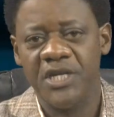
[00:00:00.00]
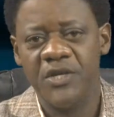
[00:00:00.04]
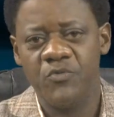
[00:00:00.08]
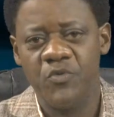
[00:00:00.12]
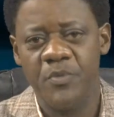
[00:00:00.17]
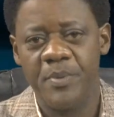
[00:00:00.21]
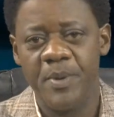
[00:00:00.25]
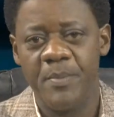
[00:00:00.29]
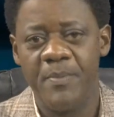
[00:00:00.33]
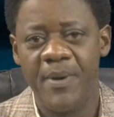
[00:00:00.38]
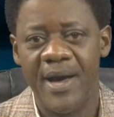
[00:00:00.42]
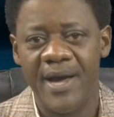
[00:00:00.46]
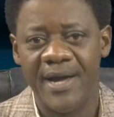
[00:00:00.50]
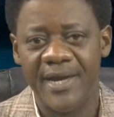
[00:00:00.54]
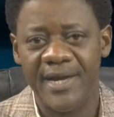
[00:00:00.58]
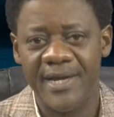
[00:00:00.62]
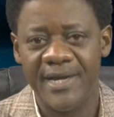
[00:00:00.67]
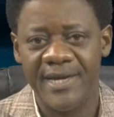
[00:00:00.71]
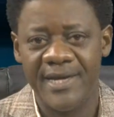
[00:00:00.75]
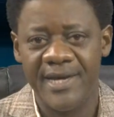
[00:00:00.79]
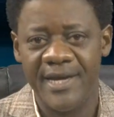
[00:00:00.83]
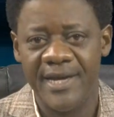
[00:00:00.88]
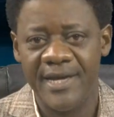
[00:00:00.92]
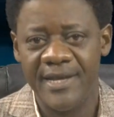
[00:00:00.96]
We'll be back
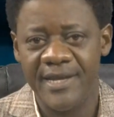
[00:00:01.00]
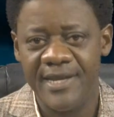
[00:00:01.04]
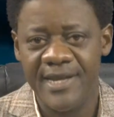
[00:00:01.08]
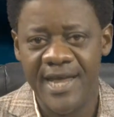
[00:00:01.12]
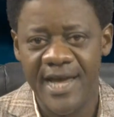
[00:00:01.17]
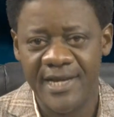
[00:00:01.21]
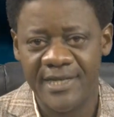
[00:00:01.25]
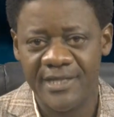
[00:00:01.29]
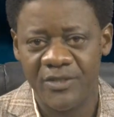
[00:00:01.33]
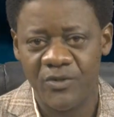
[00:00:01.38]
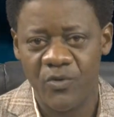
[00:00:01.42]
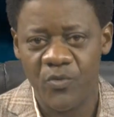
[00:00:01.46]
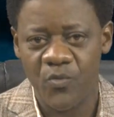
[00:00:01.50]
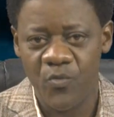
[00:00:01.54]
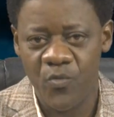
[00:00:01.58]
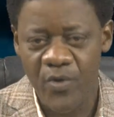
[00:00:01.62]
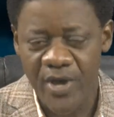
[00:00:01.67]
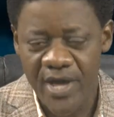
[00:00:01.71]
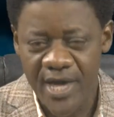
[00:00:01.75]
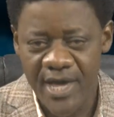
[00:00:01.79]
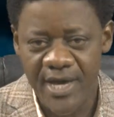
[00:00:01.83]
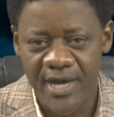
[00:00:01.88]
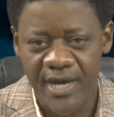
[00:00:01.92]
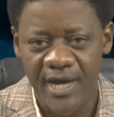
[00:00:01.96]
again next
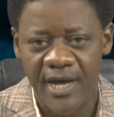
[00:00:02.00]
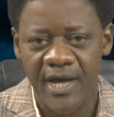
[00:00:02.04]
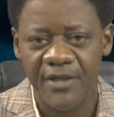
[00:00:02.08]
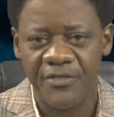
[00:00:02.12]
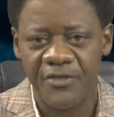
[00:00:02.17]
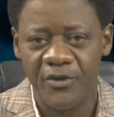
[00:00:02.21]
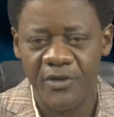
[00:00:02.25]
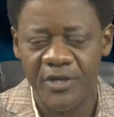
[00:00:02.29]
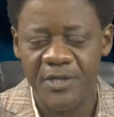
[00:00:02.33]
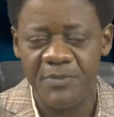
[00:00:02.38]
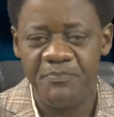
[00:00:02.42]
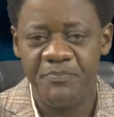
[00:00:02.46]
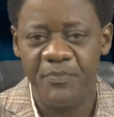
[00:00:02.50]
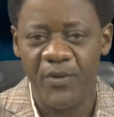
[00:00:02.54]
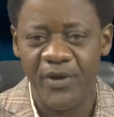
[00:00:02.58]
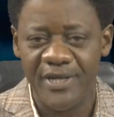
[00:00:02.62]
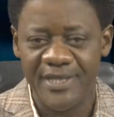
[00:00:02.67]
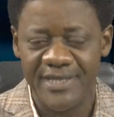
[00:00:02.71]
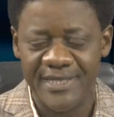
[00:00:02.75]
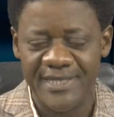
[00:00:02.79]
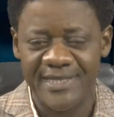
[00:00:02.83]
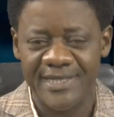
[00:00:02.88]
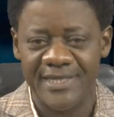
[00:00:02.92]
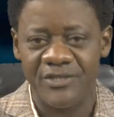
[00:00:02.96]
week talking
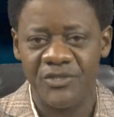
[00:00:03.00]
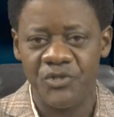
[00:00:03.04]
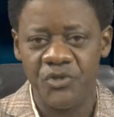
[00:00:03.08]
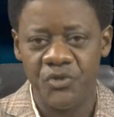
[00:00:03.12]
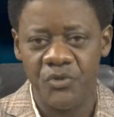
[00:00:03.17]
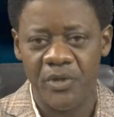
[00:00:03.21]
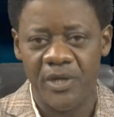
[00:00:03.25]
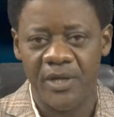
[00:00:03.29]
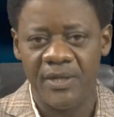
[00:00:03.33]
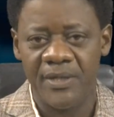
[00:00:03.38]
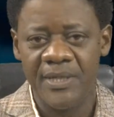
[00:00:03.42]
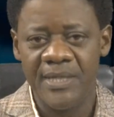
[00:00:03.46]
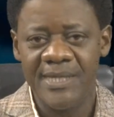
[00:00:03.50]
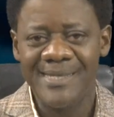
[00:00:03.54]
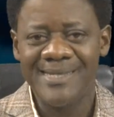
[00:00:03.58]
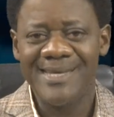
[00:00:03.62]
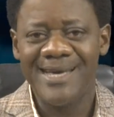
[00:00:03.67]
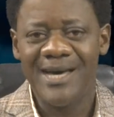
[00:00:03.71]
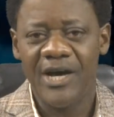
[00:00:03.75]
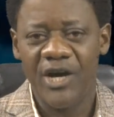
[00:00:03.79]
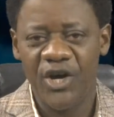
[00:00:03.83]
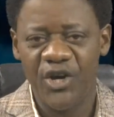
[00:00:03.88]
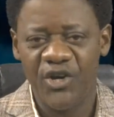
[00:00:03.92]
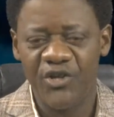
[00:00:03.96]
politics as usual
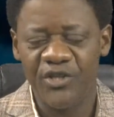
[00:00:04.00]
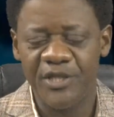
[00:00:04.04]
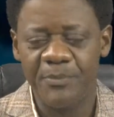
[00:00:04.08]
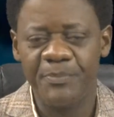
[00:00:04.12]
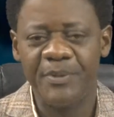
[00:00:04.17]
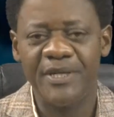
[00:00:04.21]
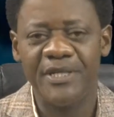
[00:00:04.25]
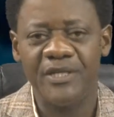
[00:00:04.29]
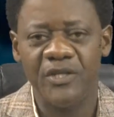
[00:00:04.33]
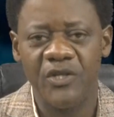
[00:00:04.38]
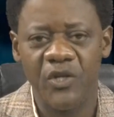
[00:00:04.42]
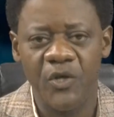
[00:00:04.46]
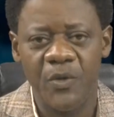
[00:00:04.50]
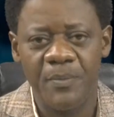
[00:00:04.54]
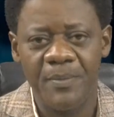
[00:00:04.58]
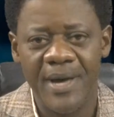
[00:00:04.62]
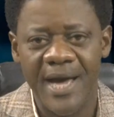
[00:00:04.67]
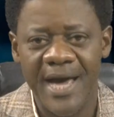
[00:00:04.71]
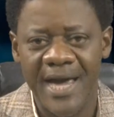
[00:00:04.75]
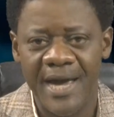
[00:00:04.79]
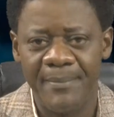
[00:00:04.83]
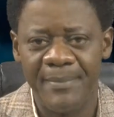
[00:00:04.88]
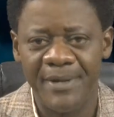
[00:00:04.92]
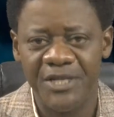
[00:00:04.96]
on the Pendulum.
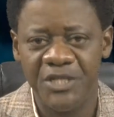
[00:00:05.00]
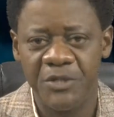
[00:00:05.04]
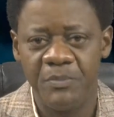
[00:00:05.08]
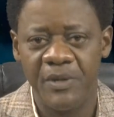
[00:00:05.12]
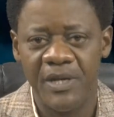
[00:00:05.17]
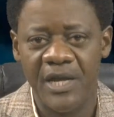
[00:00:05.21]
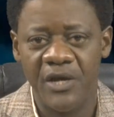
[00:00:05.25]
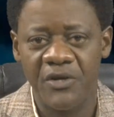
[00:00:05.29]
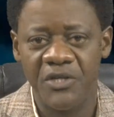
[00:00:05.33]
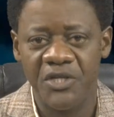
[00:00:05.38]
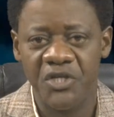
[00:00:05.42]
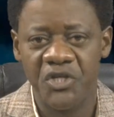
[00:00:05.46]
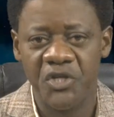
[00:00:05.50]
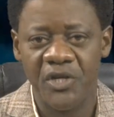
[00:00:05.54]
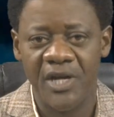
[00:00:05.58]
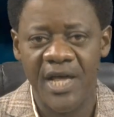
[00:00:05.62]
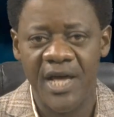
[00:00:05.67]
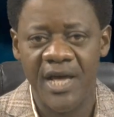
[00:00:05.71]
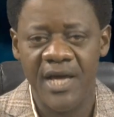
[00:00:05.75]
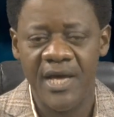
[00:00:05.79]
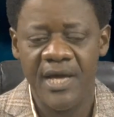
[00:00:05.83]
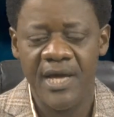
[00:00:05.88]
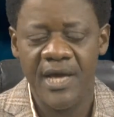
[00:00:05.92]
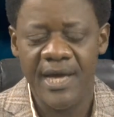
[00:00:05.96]
I am Ajibola Ojeshola.
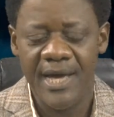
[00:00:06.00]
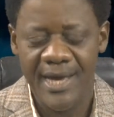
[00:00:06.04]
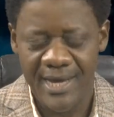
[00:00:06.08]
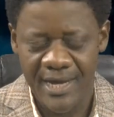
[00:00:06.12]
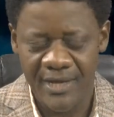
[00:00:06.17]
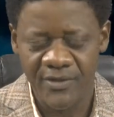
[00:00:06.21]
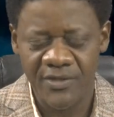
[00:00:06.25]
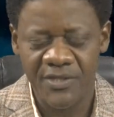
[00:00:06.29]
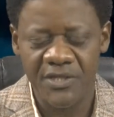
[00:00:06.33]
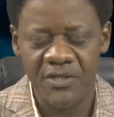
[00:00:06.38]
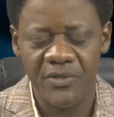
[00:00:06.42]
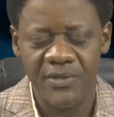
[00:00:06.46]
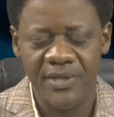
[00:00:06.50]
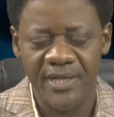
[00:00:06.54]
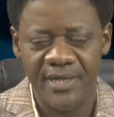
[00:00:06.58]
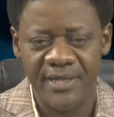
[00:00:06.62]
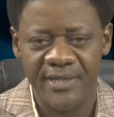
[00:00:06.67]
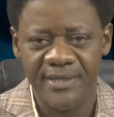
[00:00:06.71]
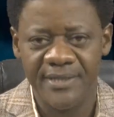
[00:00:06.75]
I'll see you then.